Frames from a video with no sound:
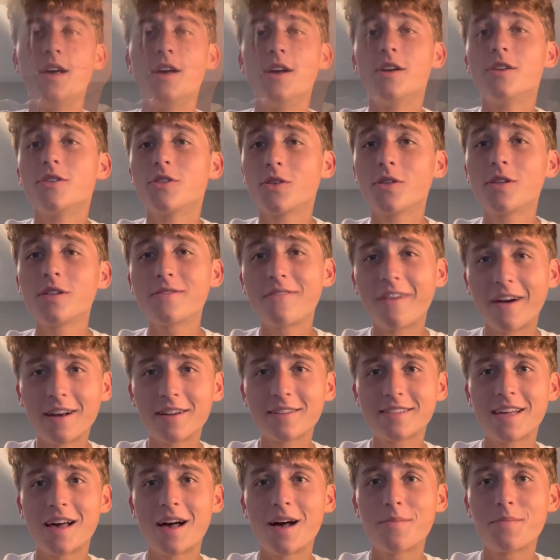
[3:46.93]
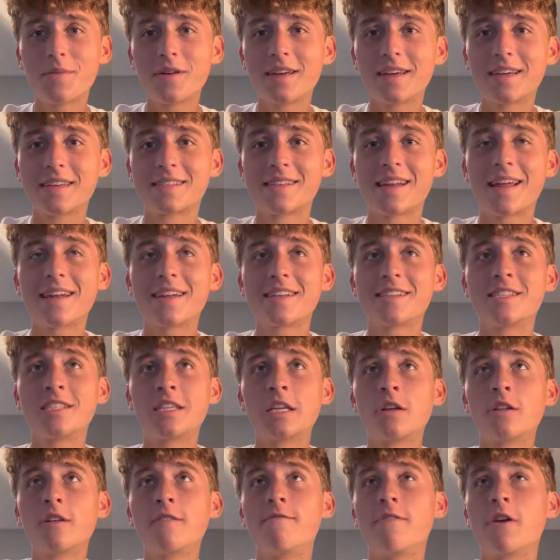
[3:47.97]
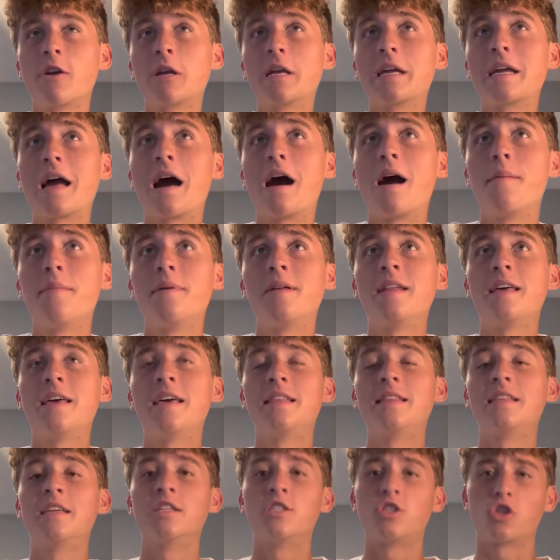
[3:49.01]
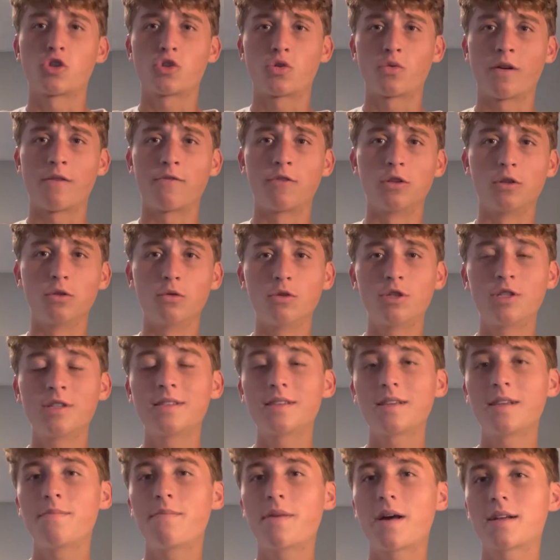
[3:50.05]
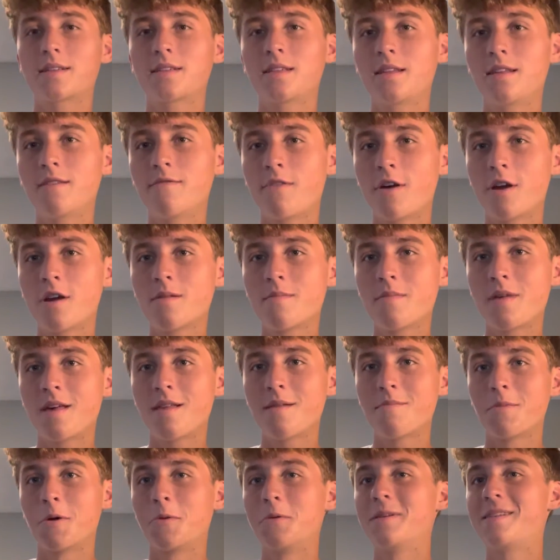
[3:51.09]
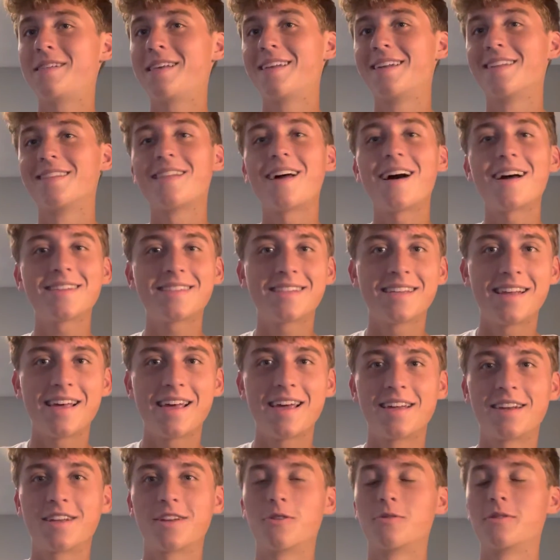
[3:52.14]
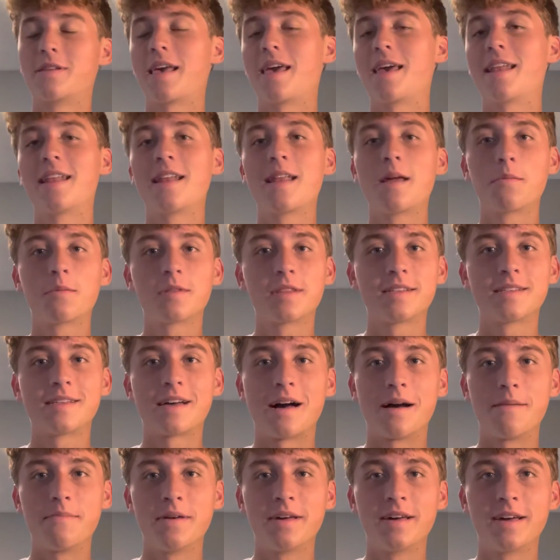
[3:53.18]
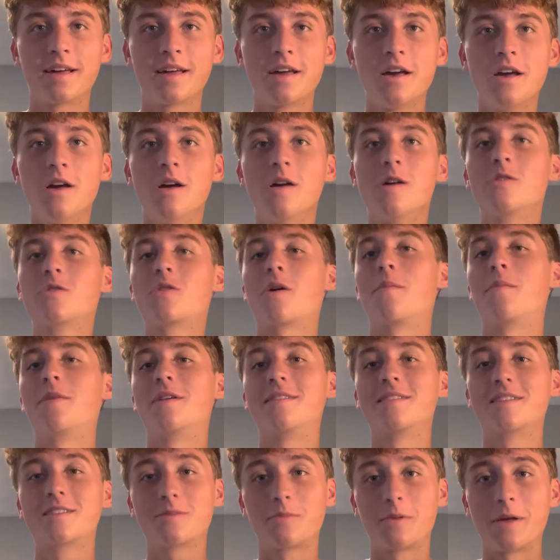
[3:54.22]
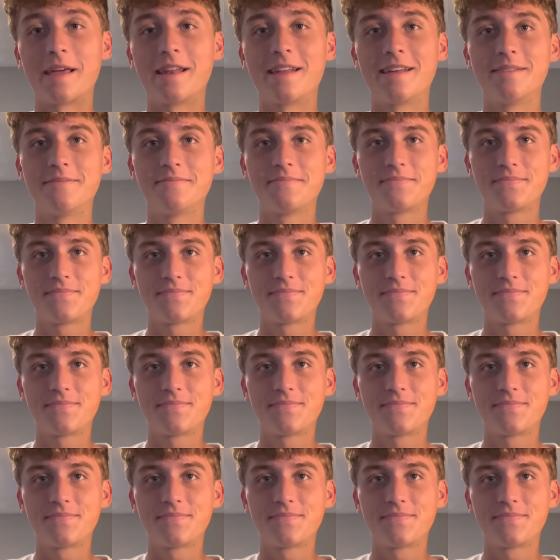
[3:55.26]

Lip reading: So this final topic is not necessarily very common in the Industrial Revolution's impact on the environment, but we see it a lot today and it goes hand in hand with the topic, so I'm going to explain it.